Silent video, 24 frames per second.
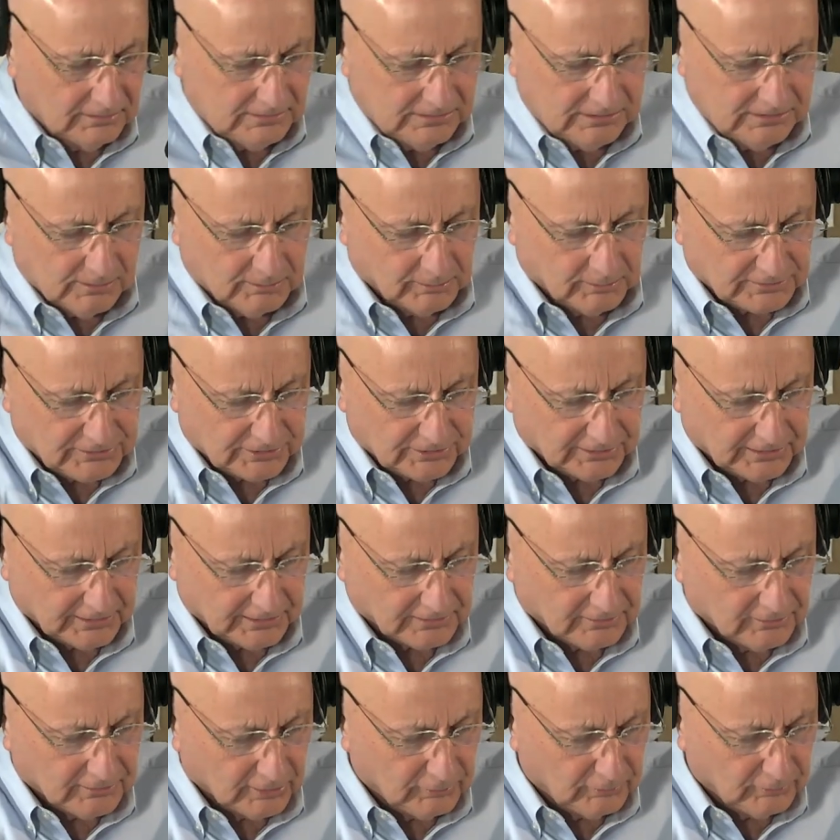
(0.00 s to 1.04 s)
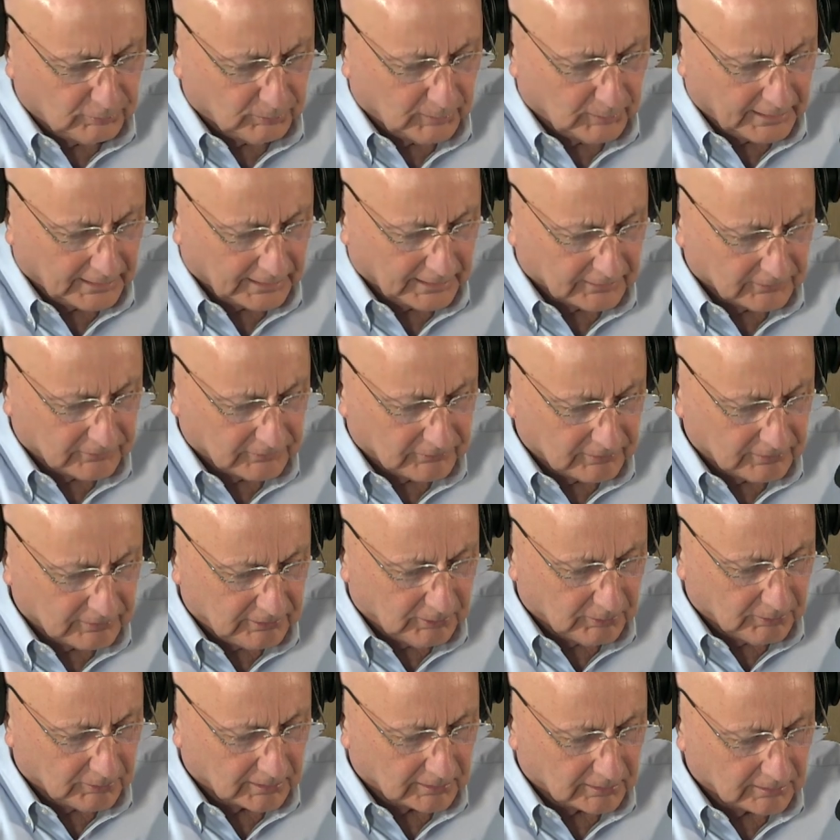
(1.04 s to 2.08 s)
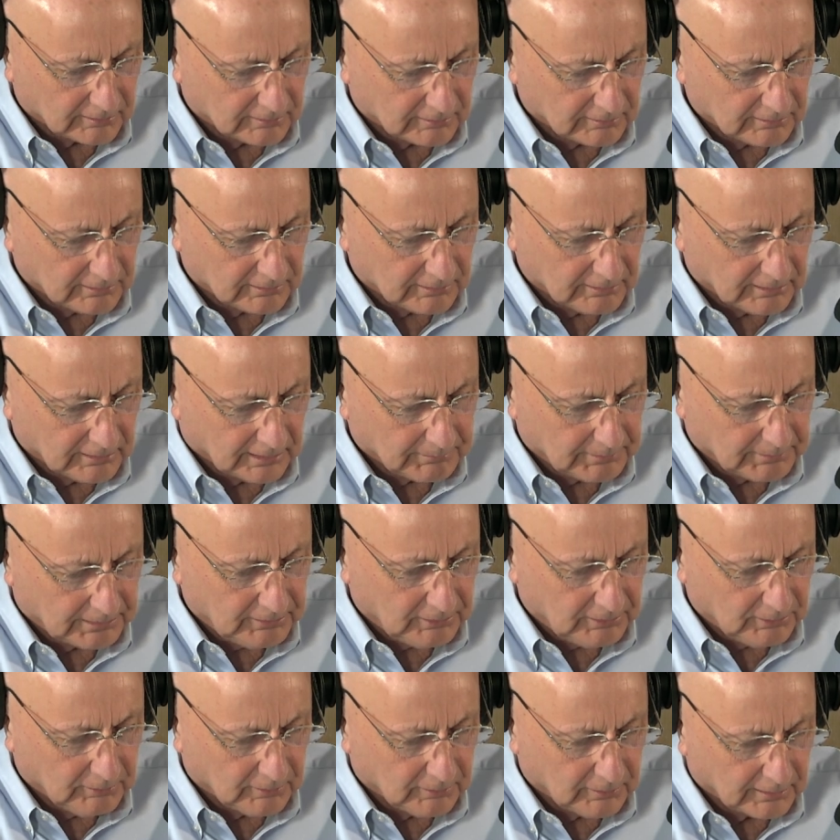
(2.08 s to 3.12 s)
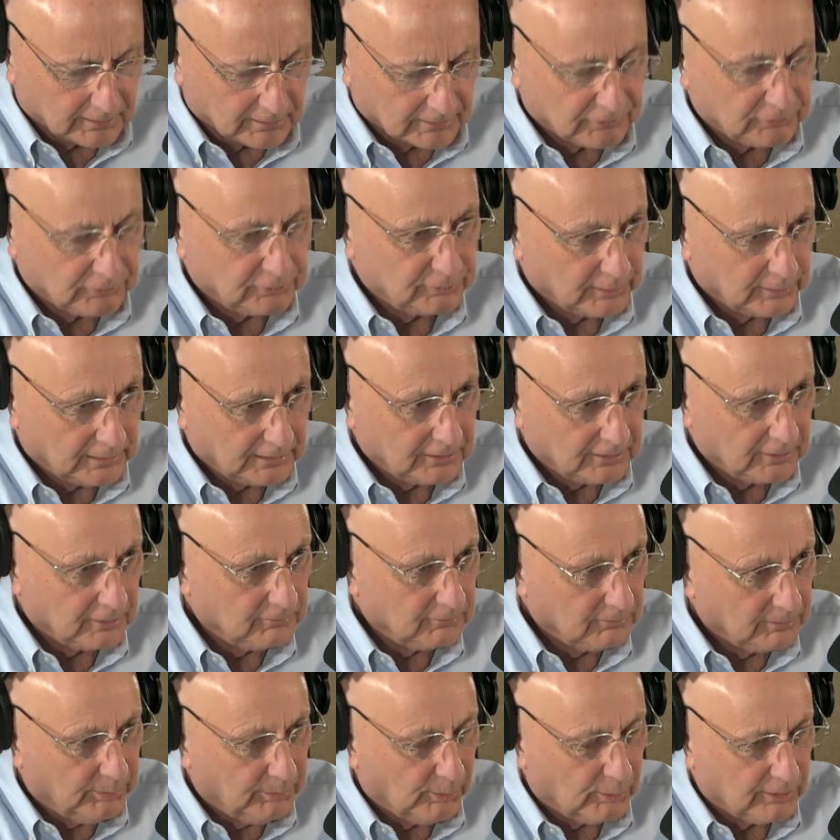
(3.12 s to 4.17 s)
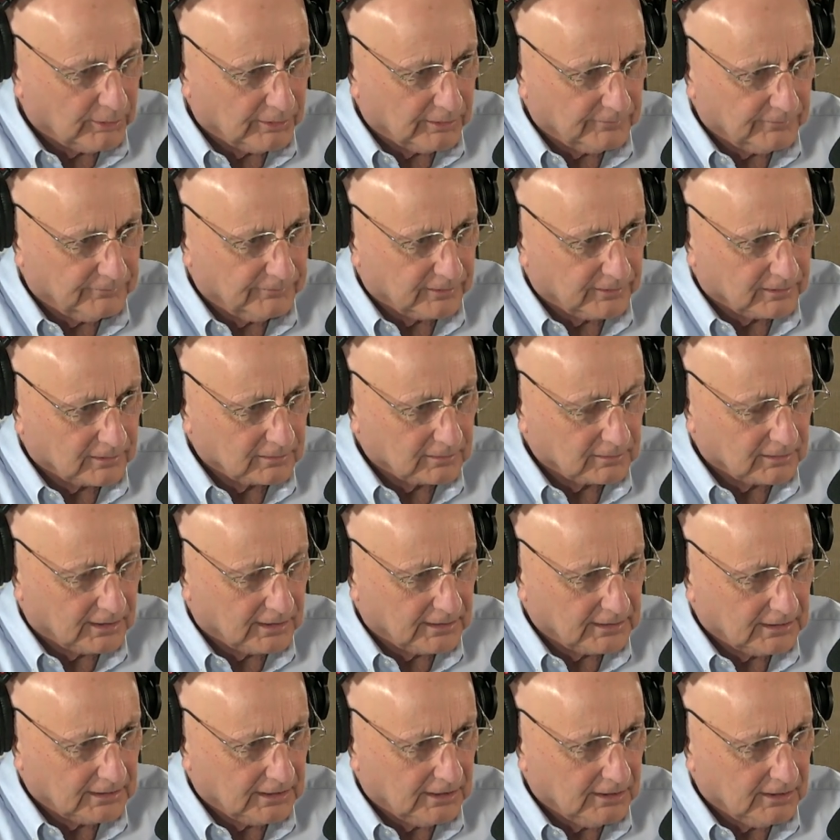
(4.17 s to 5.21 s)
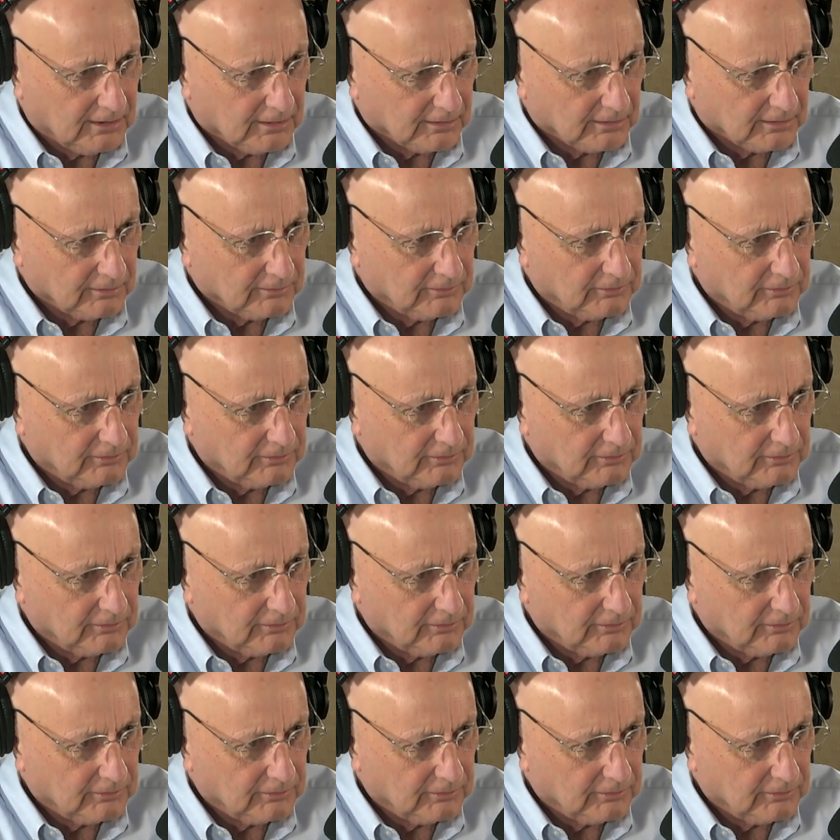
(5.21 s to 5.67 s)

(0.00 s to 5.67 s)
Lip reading: what you did news-wise. You were a stringer reporter for a lot of years.